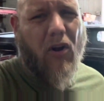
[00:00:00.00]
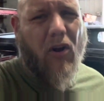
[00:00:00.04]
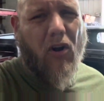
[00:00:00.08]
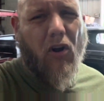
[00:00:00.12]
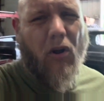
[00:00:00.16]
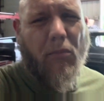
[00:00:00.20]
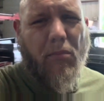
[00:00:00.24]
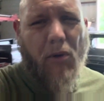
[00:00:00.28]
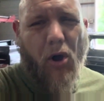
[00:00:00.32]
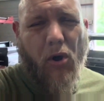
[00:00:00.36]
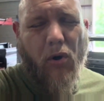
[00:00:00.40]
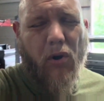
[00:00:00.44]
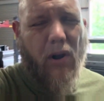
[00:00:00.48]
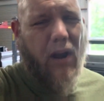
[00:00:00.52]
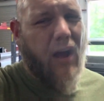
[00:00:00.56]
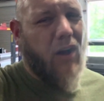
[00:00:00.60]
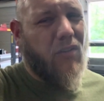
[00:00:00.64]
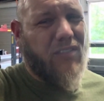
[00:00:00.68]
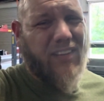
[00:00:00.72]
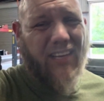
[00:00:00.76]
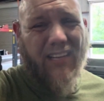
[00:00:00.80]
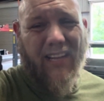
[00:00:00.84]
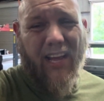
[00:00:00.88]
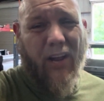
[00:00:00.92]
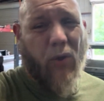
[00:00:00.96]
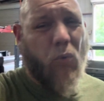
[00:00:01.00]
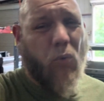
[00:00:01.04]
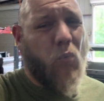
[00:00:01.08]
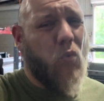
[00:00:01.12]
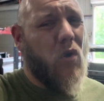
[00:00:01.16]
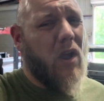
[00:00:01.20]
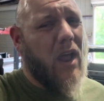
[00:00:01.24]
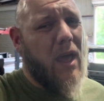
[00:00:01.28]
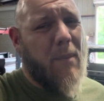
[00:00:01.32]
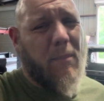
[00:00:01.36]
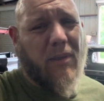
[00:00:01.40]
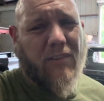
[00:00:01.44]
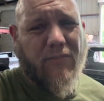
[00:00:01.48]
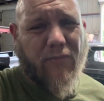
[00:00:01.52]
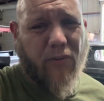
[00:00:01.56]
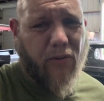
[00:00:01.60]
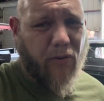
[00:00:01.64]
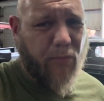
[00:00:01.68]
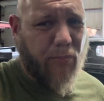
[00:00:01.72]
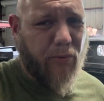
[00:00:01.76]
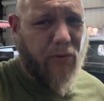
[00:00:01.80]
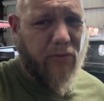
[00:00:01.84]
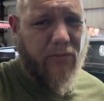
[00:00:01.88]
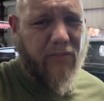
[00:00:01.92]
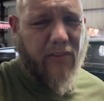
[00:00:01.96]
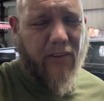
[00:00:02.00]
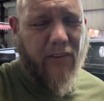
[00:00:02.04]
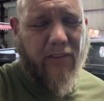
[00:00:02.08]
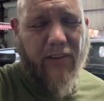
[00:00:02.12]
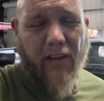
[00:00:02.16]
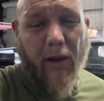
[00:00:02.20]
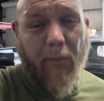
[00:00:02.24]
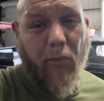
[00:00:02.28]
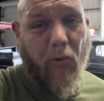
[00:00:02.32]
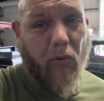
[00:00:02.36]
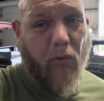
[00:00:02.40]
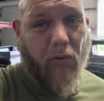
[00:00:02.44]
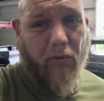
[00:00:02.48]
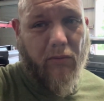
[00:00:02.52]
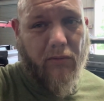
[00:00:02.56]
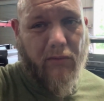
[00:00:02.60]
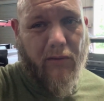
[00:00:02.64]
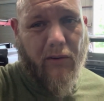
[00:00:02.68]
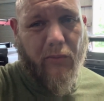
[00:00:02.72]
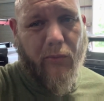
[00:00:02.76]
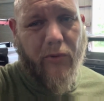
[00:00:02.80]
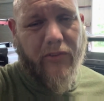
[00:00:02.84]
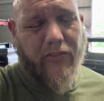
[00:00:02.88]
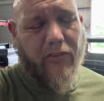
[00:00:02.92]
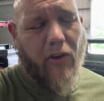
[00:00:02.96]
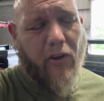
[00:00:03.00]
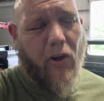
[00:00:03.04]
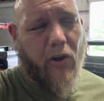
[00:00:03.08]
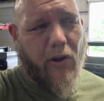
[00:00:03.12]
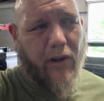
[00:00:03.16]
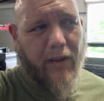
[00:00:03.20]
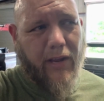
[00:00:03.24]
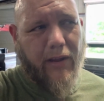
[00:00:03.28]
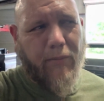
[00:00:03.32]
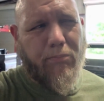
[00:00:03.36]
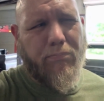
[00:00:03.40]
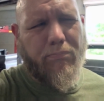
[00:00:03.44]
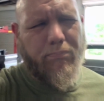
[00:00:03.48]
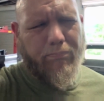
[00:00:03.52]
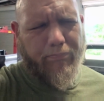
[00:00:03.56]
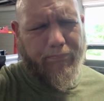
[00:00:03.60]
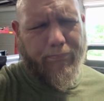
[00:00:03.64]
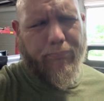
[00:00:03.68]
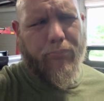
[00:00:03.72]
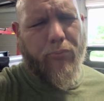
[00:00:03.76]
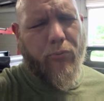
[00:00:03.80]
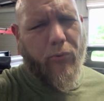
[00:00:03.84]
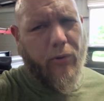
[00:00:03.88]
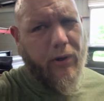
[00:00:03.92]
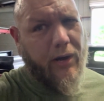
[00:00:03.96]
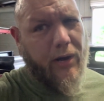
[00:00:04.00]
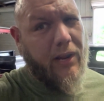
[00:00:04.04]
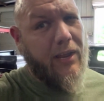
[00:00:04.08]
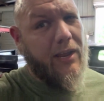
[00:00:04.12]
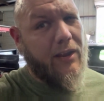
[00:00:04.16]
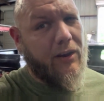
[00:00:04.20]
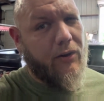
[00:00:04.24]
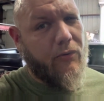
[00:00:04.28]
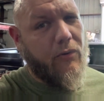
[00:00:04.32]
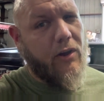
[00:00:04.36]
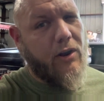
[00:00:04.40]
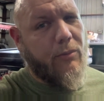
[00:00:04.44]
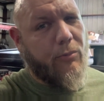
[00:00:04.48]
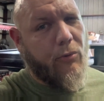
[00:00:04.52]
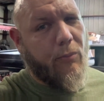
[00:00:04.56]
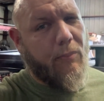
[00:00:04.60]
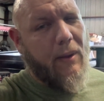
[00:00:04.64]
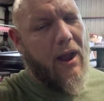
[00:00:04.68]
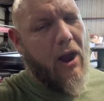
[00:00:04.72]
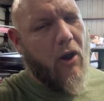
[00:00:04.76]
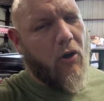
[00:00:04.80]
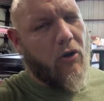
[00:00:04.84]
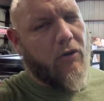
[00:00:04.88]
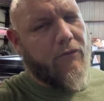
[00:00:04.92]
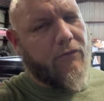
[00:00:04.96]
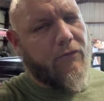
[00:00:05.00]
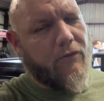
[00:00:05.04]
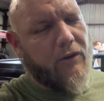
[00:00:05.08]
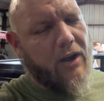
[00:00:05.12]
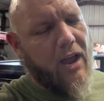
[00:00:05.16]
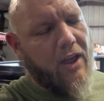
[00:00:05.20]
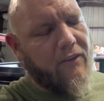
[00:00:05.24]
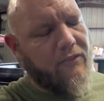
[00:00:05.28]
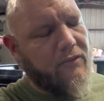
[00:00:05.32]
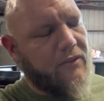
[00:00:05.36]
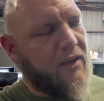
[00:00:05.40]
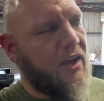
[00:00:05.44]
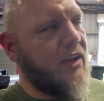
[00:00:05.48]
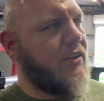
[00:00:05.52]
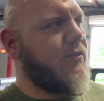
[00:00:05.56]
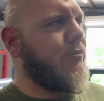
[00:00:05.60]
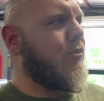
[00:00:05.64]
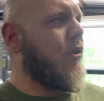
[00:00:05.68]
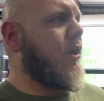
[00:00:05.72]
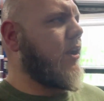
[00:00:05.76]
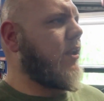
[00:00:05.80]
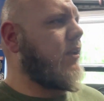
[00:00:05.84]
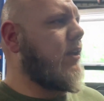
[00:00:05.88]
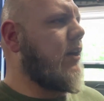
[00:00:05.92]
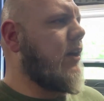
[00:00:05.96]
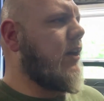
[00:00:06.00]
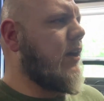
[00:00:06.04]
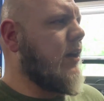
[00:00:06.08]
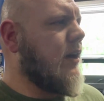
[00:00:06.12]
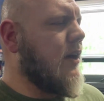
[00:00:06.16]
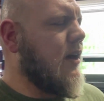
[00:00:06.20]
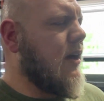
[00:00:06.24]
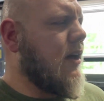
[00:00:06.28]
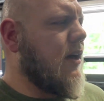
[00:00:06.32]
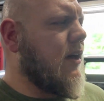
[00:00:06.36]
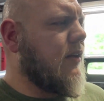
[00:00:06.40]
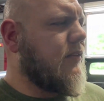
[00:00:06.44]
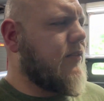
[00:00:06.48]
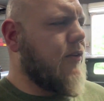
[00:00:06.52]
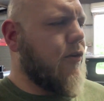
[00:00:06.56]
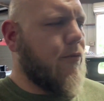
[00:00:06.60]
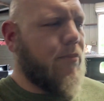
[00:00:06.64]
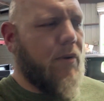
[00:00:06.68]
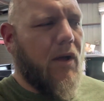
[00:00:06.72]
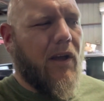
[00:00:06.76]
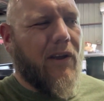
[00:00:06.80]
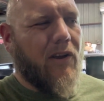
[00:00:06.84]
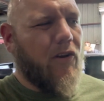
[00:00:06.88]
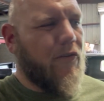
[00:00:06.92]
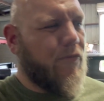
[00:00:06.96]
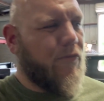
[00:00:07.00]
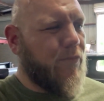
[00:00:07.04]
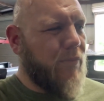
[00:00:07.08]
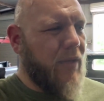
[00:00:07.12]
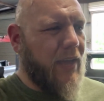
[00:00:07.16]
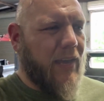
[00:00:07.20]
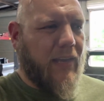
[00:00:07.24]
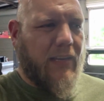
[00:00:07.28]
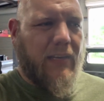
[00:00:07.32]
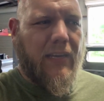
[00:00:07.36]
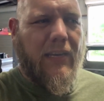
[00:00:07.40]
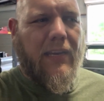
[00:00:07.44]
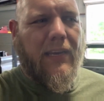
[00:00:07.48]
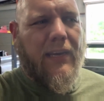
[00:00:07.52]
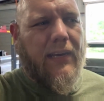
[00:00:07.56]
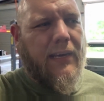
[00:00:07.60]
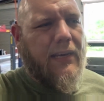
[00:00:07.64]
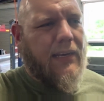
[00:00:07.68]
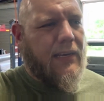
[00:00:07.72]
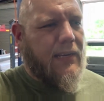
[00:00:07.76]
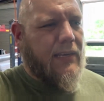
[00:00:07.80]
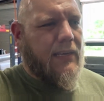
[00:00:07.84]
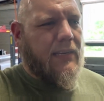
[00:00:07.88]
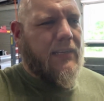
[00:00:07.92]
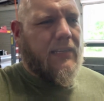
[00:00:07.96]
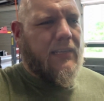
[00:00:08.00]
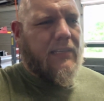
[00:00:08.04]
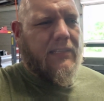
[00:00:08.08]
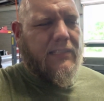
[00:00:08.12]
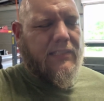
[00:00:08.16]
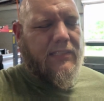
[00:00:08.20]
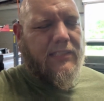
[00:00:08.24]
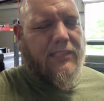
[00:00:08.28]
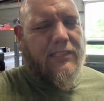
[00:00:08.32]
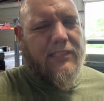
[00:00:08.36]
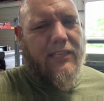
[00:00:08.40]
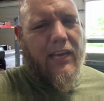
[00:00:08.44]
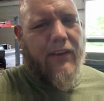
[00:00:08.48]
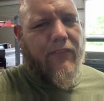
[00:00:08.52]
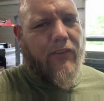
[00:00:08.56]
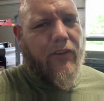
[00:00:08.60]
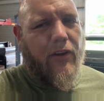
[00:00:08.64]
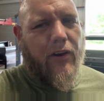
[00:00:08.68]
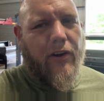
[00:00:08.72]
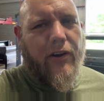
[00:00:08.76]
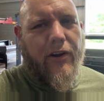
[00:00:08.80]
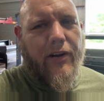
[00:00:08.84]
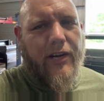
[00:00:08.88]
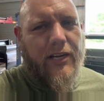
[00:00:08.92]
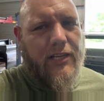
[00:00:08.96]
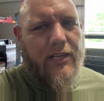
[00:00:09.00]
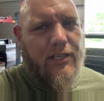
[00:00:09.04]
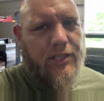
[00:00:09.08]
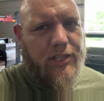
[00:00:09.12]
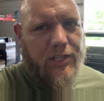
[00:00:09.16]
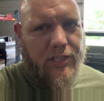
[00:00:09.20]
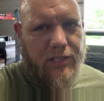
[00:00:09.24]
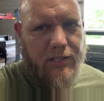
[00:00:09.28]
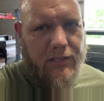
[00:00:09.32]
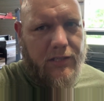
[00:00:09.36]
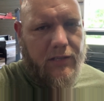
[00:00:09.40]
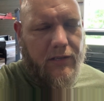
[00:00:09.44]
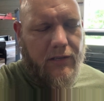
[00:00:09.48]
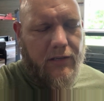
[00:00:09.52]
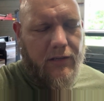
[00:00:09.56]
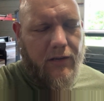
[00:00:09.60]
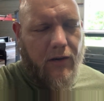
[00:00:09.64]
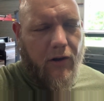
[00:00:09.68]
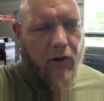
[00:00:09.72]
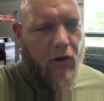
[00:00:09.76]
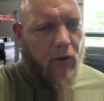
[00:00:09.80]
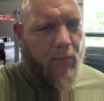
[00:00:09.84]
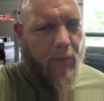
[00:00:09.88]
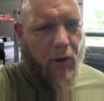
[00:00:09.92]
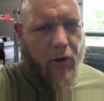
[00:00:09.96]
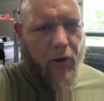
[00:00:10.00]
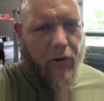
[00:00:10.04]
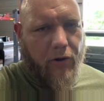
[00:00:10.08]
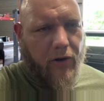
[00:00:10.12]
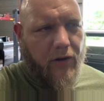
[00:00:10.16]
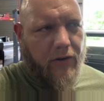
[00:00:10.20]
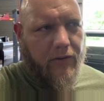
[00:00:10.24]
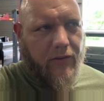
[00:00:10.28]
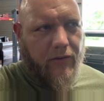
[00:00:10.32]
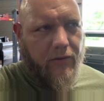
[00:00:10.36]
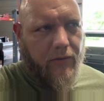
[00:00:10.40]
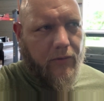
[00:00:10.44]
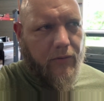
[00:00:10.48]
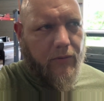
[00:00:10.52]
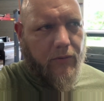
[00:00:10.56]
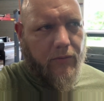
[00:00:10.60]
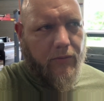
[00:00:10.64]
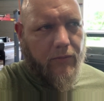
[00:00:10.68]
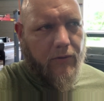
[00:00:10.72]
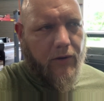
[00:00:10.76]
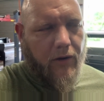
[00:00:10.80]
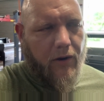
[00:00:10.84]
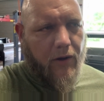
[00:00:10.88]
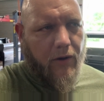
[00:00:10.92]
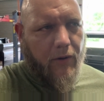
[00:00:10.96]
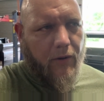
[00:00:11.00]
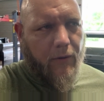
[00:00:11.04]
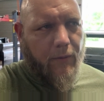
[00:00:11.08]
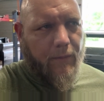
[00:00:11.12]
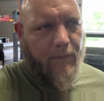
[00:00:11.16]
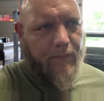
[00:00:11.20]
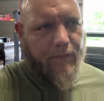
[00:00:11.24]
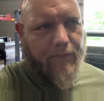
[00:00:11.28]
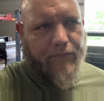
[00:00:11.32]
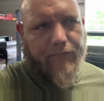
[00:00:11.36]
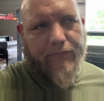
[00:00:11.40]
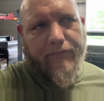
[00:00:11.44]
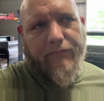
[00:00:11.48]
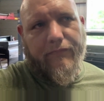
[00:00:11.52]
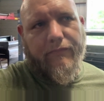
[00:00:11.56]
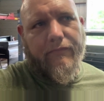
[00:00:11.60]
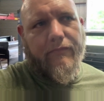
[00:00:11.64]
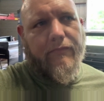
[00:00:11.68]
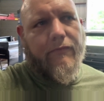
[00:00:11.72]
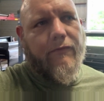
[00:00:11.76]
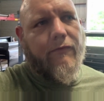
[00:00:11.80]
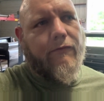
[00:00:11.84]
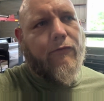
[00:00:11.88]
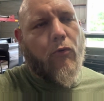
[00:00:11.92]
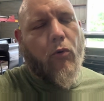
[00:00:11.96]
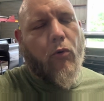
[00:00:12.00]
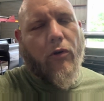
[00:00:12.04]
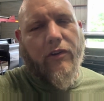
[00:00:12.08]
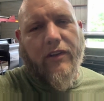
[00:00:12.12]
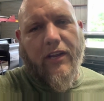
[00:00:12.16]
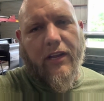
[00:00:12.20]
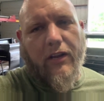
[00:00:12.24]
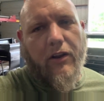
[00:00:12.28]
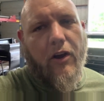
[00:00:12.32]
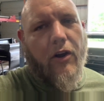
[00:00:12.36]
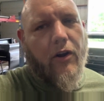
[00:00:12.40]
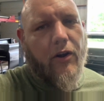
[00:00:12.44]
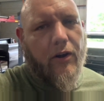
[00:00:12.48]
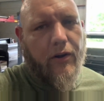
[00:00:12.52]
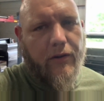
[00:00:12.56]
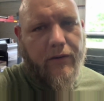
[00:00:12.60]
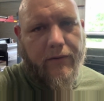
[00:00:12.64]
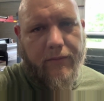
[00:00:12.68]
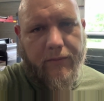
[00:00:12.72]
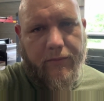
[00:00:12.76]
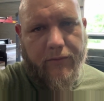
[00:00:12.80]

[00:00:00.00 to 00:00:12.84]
on motor, I'll need like 1 atmosphere boost to double what's already pretty incredible power for naturally aspirated. So it'll probably go from like 700-ish all motor to, you know, 1400